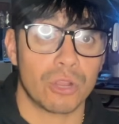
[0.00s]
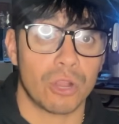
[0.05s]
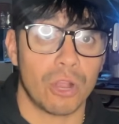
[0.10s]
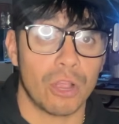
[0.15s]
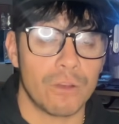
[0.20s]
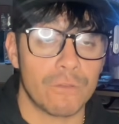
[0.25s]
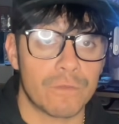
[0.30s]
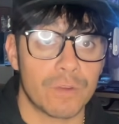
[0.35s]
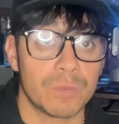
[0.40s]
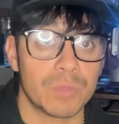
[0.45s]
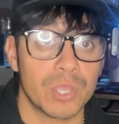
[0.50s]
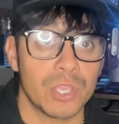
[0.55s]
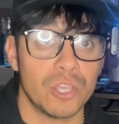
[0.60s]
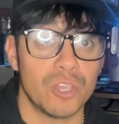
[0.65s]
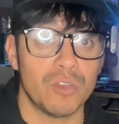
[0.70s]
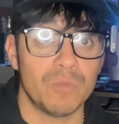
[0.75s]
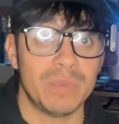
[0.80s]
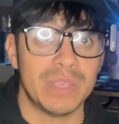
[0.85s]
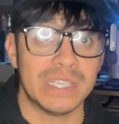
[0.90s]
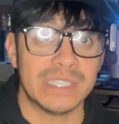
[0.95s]
card from the
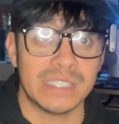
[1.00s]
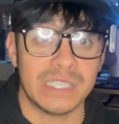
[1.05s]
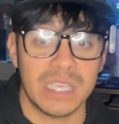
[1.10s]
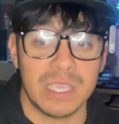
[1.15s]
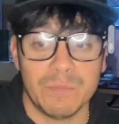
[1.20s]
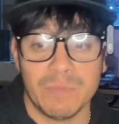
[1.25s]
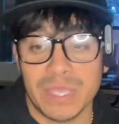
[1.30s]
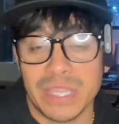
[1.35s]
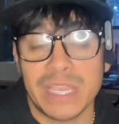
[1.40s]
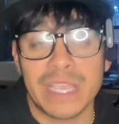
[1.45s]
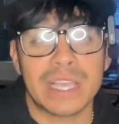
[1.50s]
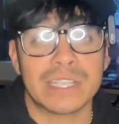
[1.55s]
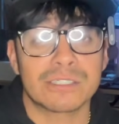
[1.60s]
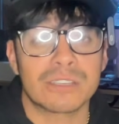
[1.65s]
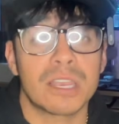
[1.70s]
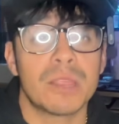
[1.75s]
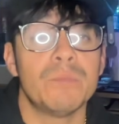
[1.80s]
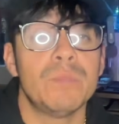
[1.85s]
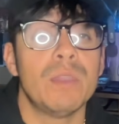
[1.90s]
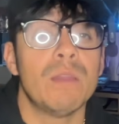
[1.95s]
UPC, meaning it's
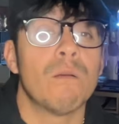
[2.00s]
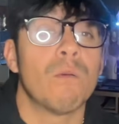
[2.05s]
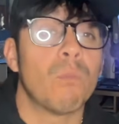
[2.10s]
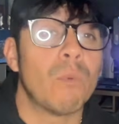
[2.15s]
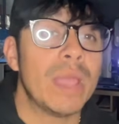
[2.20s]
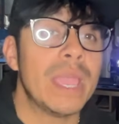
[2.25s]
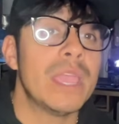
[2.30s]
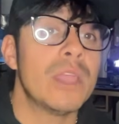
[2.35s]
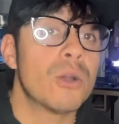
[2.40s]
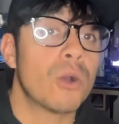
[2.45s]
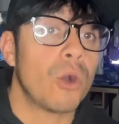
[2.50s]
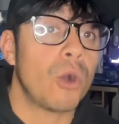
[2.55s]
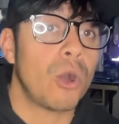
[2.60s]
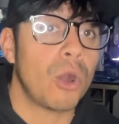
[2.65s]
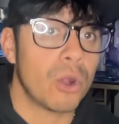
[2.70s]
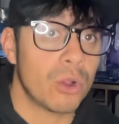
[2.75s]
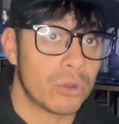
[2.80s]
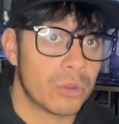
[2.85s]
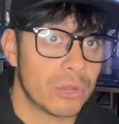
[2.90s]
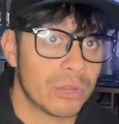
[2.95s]
going to be way
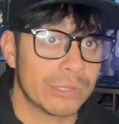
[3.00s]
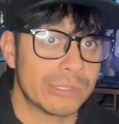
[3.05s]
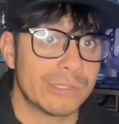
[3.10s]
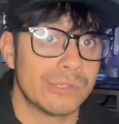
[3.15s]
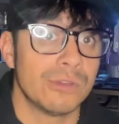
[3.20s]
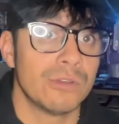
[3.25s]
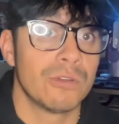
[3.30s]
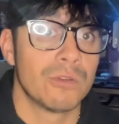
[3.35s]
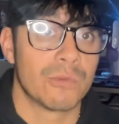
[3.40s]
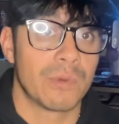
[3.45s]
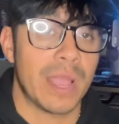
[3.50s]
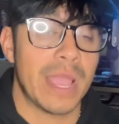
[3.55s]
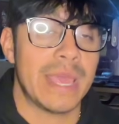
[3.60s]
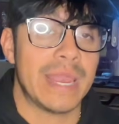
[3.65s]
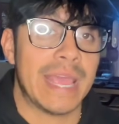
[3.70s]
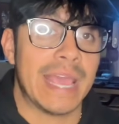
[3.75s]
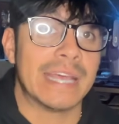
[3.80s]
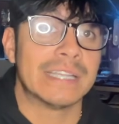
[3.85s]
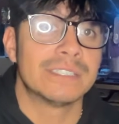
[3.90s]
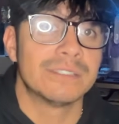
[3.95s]
harder to grade
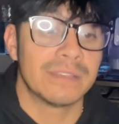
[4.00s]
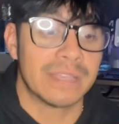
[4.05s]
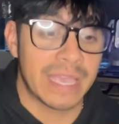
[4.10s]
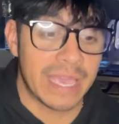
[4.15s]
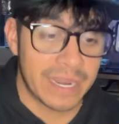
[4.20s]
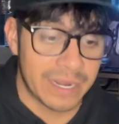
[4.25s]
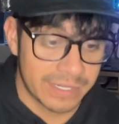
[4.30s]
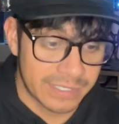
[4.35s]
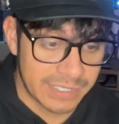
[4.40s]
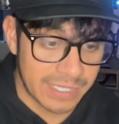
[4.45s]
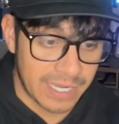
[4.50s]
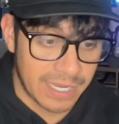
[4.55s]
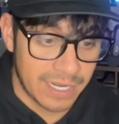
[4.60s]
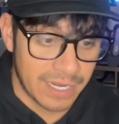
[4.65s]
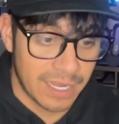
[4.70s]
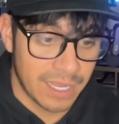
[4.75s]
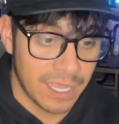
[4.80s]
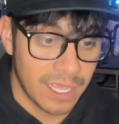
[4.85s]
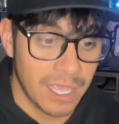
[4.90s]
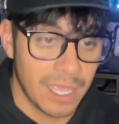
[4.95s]
and to get a 10.
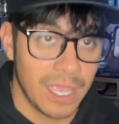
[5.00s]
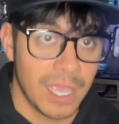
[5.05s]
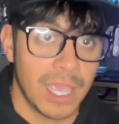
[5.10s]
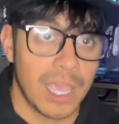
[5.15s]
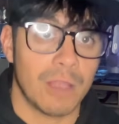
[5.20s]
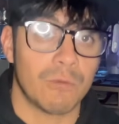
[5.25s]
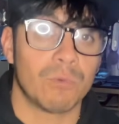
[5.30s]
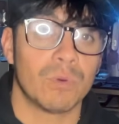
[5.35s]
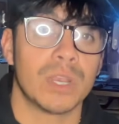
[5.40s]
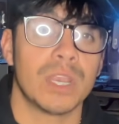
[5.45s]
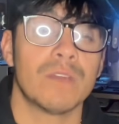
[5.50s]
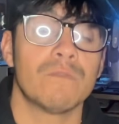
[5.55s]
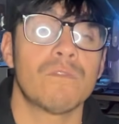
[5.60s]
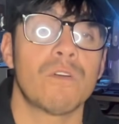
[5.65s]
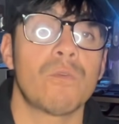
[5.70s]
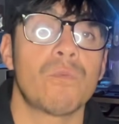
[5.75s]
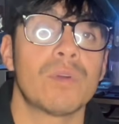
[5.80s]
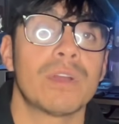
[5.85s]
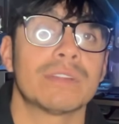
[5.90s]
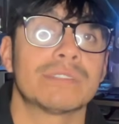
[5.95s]
And whenever
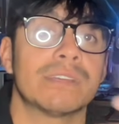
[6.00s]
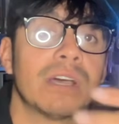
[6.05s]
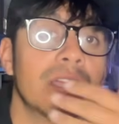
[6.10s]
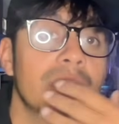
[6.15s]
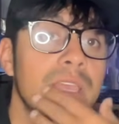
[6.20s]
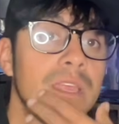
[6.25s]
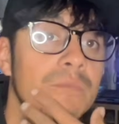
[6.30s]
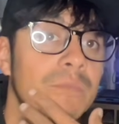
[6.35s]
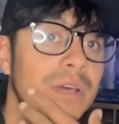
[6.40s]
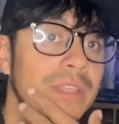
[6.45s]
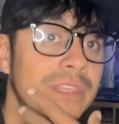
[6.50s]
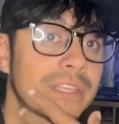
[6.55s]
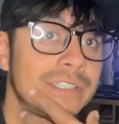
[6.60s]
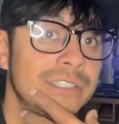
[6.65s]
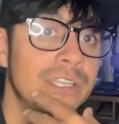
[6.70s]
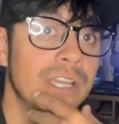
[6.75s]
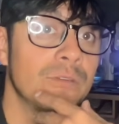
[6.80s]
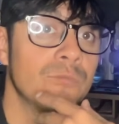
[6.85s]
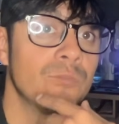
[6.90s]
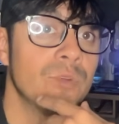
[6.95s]
we're talking about the
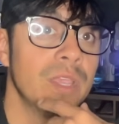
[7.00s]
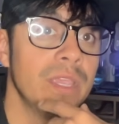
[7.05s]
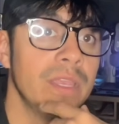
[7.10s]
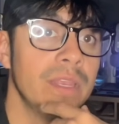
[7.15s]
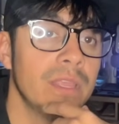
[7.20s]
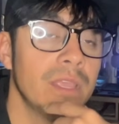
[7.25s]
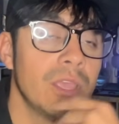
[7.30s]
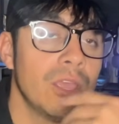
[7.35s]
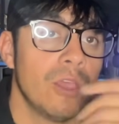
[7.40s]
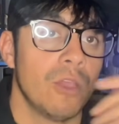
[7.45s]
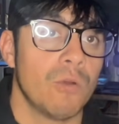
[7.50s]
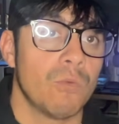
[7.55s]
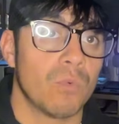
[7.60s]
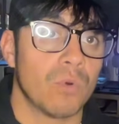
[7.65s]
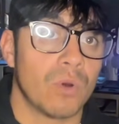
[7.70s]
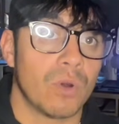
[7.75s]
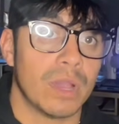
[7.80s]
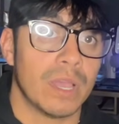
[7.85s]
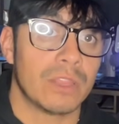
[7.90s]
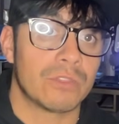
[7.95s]
gem rate,
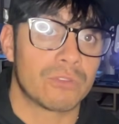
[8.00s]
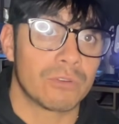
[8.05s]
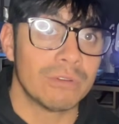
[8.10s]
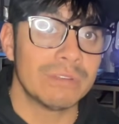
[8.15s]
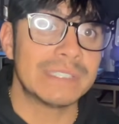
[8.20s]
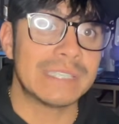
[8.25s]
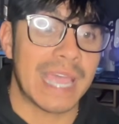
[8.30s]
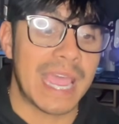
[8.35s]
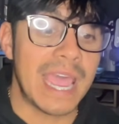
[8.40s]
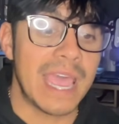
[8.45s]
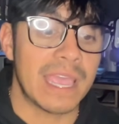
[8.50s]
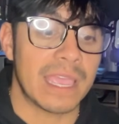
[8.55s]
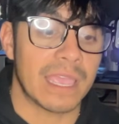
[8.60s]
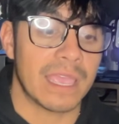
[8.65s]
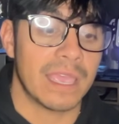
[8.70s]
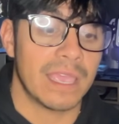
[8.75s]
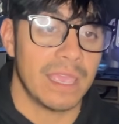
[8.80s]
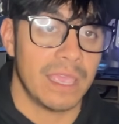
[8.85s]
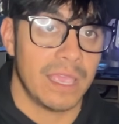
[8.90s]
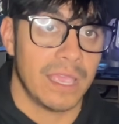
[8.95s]
well, through tag,
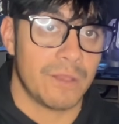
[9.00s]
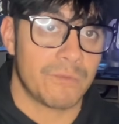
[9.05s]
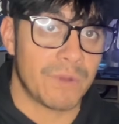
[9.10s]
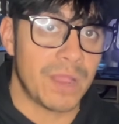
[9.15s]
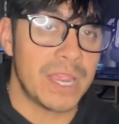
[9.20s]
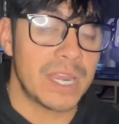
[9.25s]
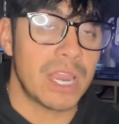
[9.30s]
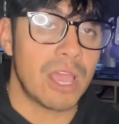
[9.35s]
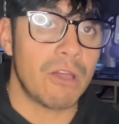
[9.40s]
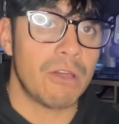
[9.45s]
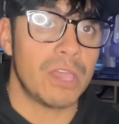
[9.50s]
right now